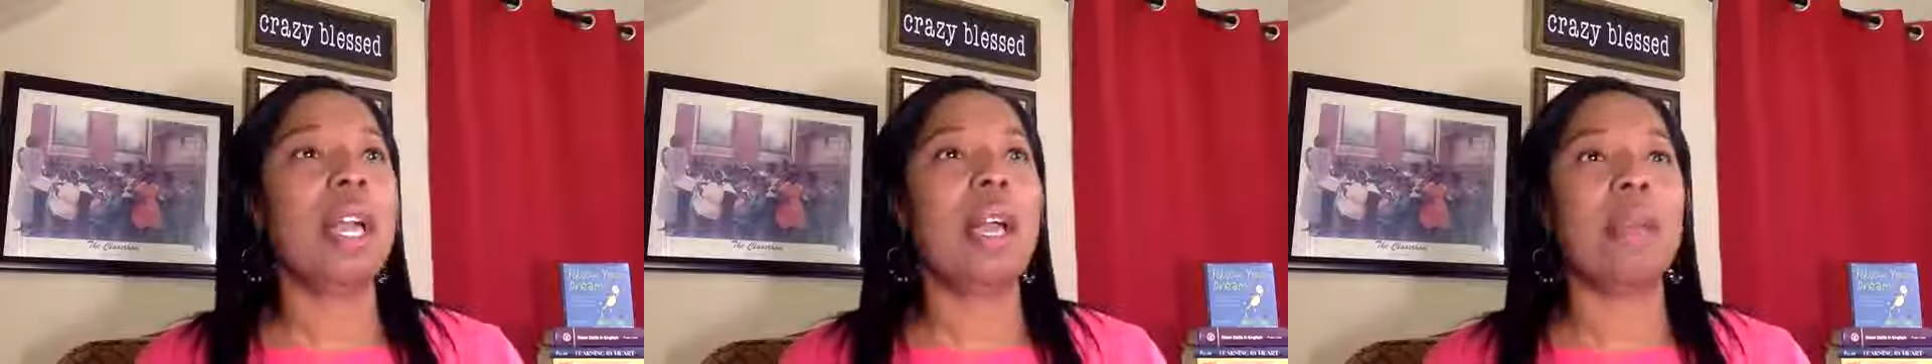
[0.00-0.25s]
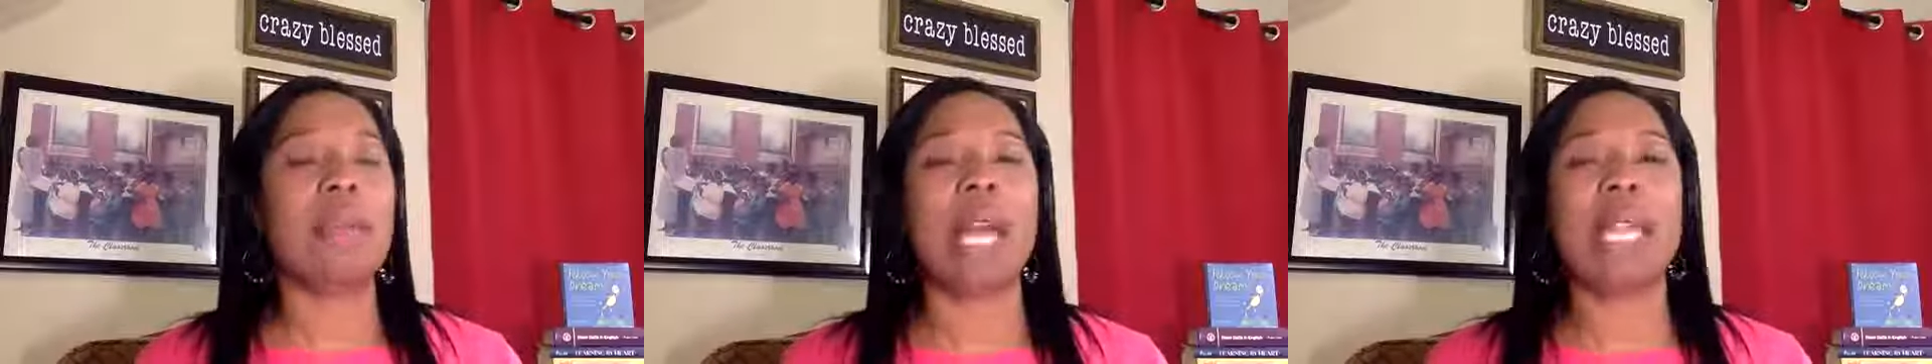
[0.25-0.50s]

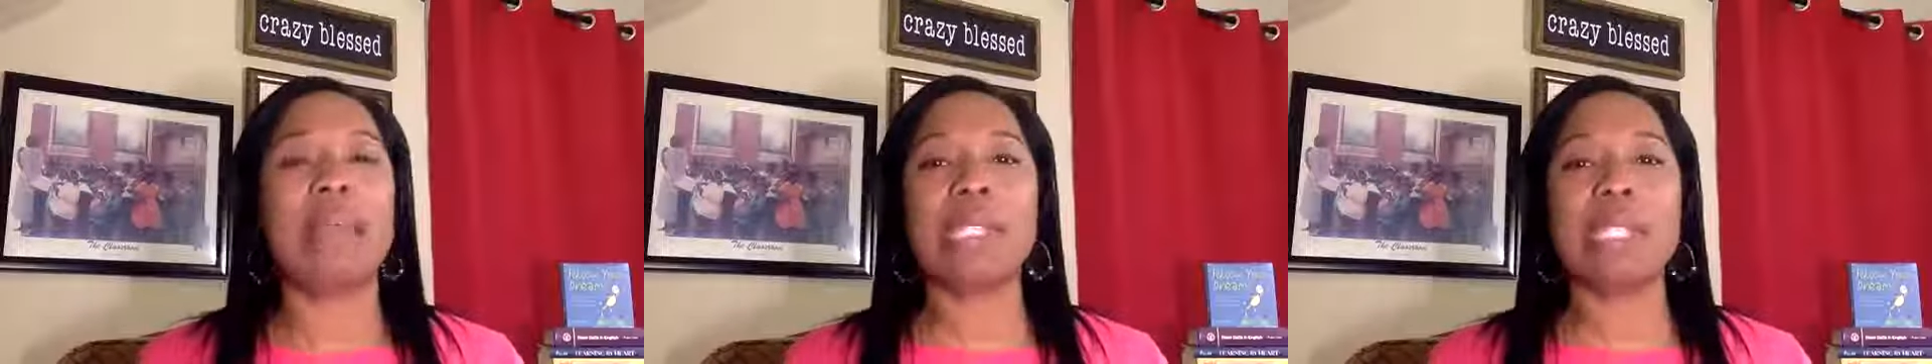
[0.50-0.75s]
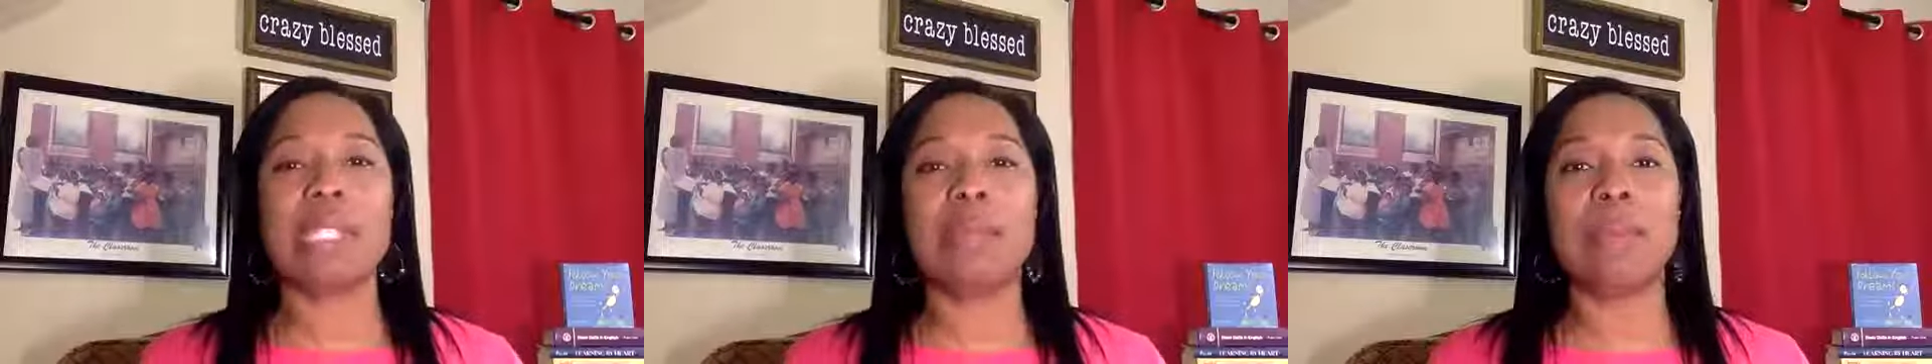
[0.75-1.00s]
I am
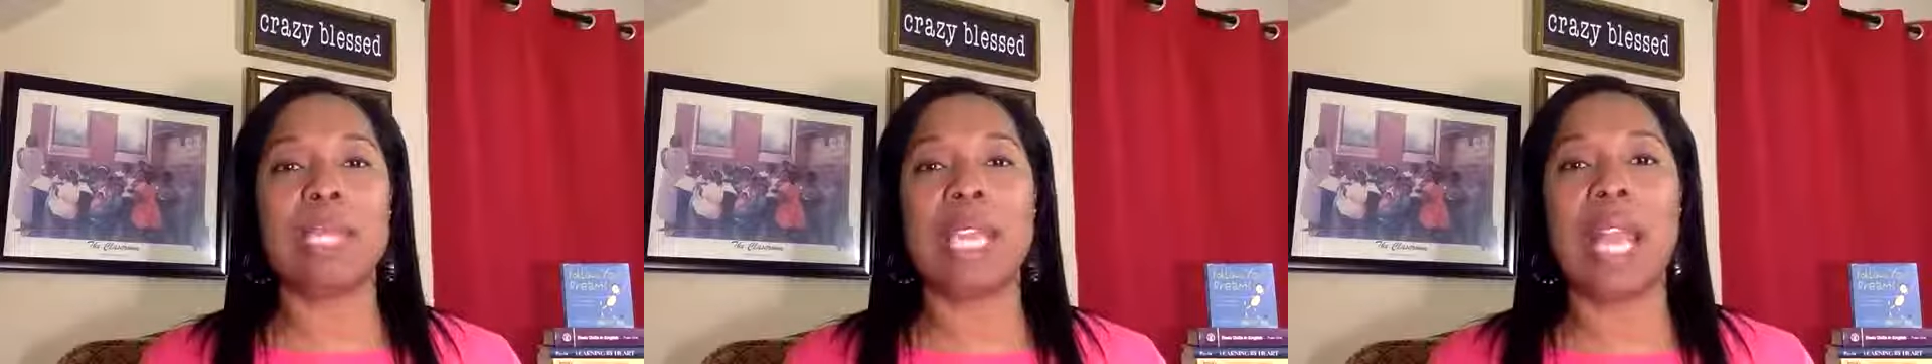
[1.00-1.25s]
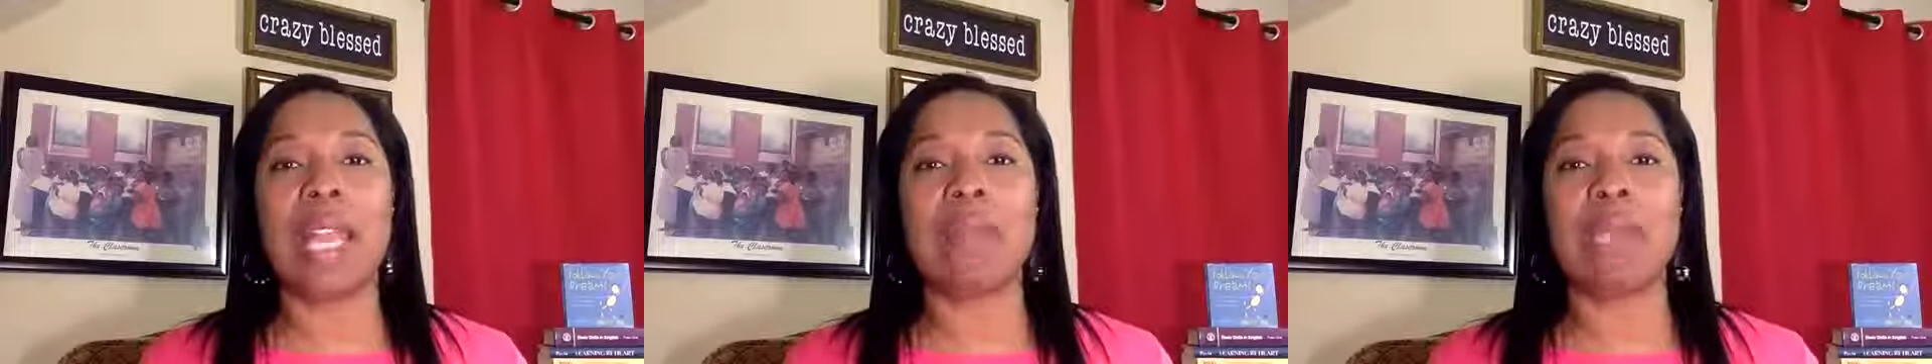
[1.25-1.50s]
sleepy.
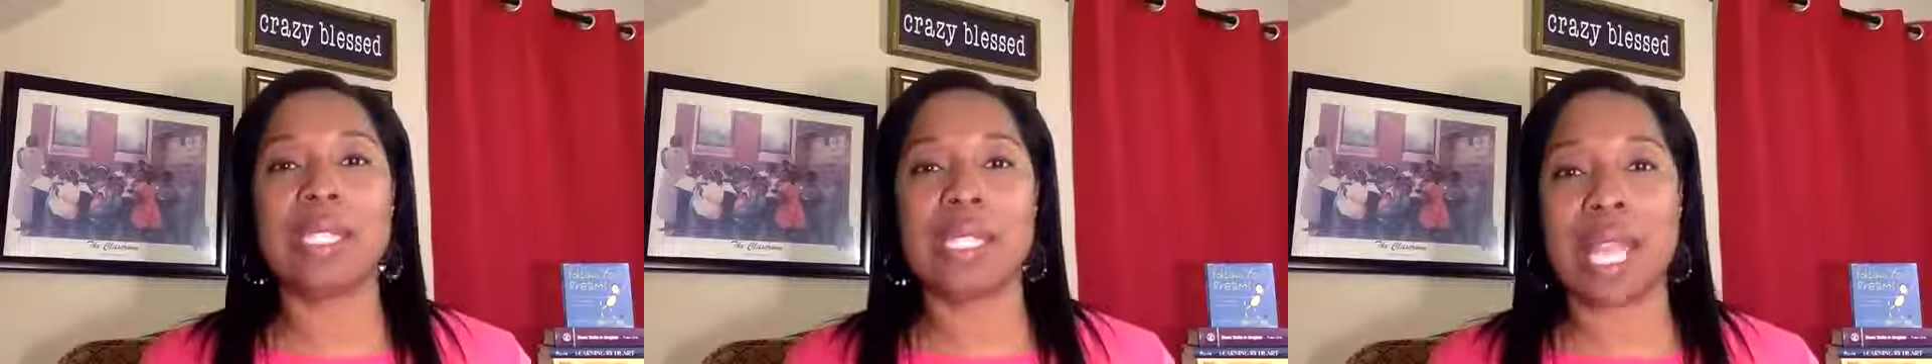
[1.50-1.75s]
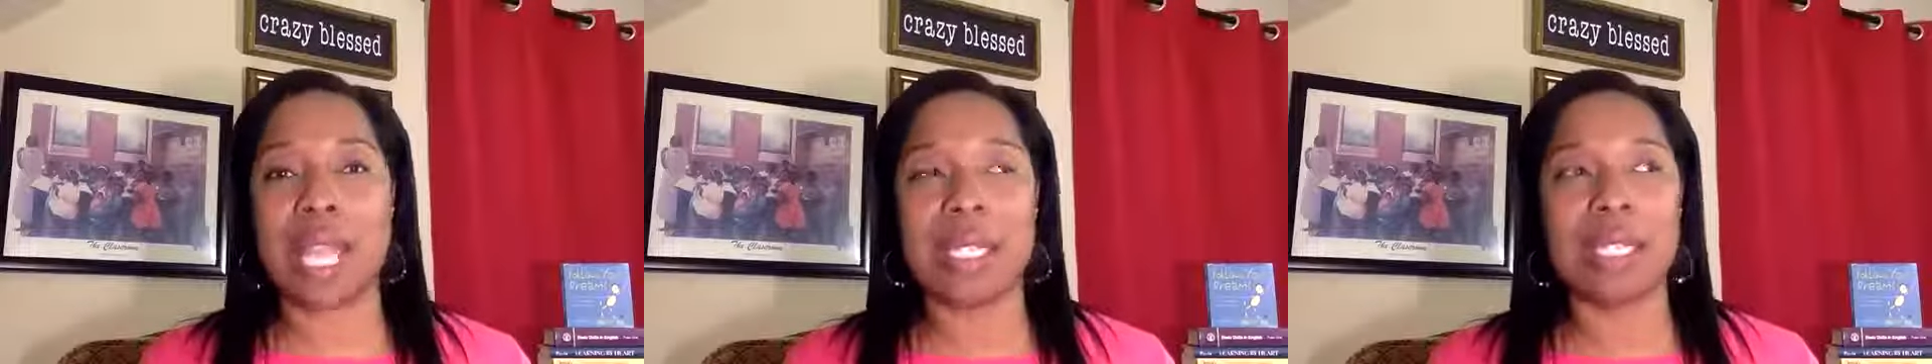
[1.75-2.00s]
I am
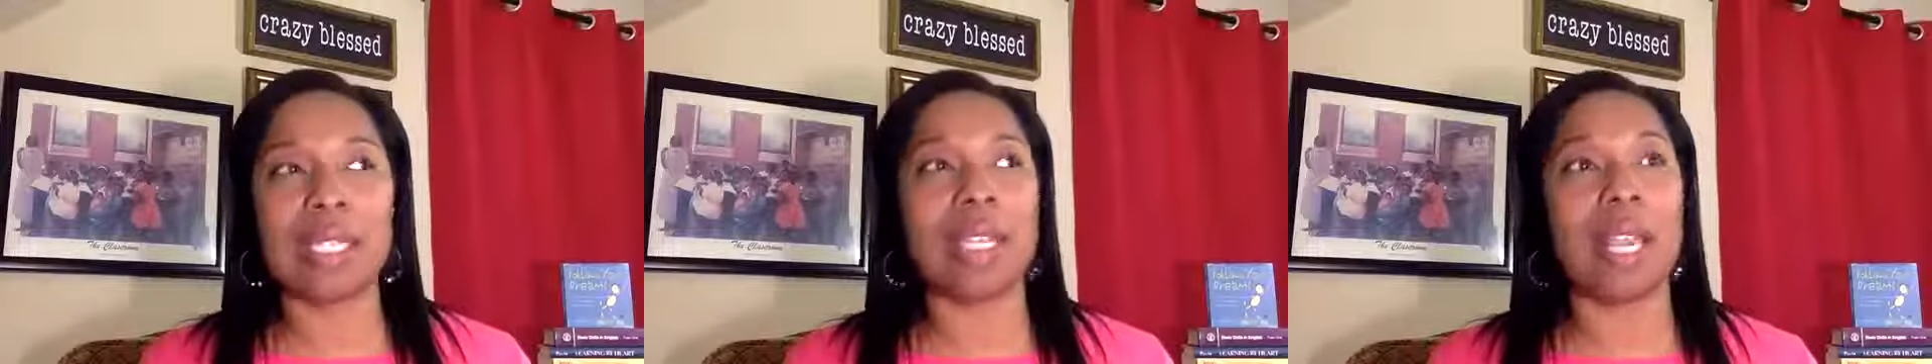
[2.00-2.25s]
excited.